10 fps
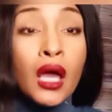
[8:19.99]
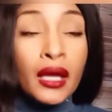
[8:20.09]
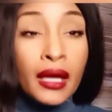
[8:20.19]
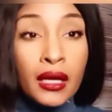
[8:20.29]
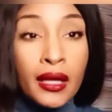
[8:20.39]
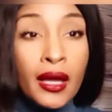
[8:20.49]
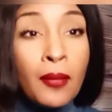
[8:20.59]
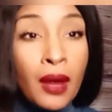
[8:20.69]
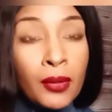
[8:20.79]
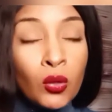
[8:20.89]
hit
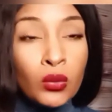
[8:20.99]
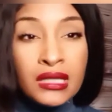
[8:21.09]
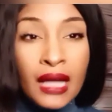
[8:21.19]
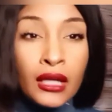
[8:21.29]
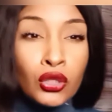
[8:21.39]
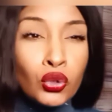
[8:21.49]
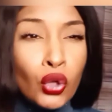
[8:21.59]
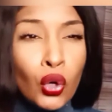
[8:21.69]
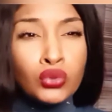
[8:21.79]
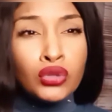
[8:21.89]
him up and was like,
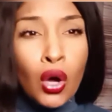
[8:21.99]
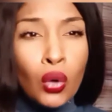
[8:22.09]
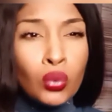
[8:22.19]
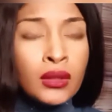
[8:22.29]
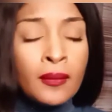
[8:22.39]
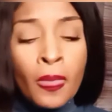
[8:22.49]
don't